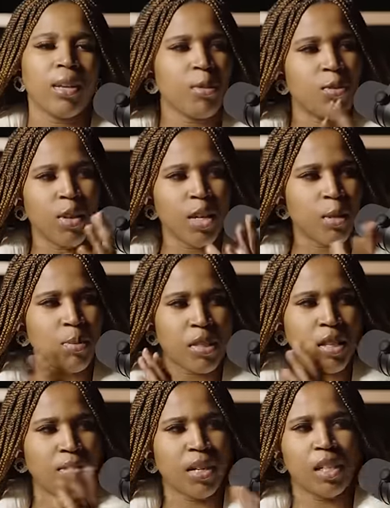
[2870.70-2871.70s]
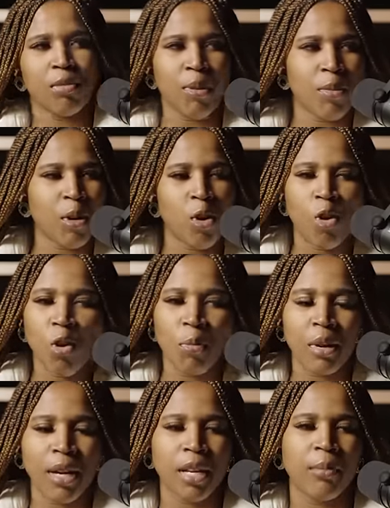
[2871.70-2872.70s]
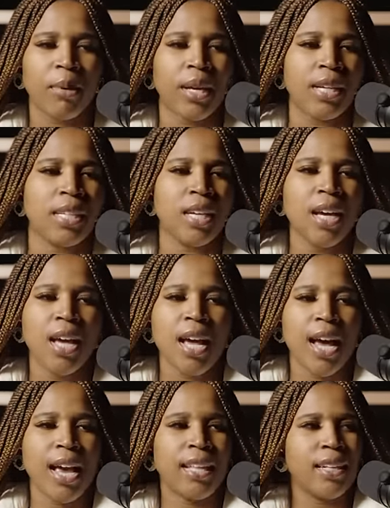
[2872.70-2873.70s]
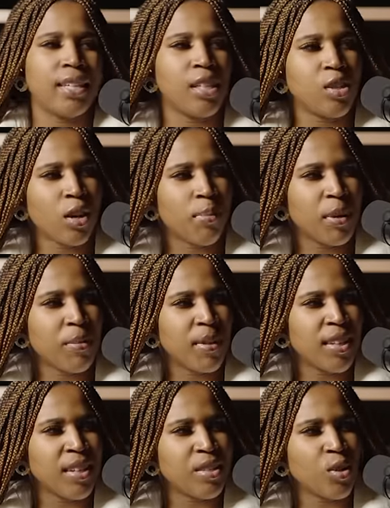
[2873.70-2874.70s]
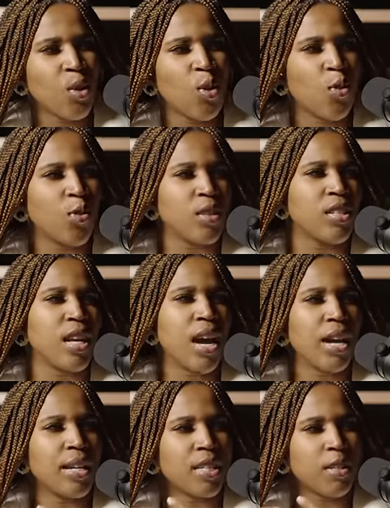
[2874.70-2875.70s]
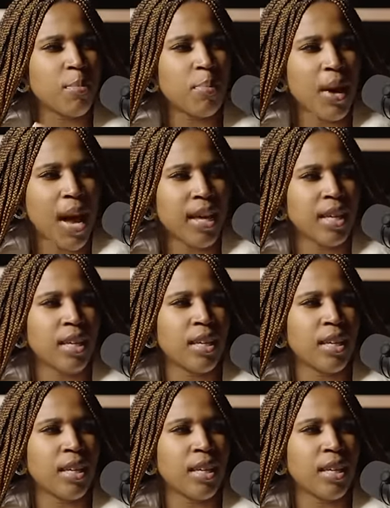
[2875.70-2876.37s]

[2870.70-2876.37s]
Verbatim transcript: I was very specific. She made me a whole branding page. And then she started putting me in these oversized, baggy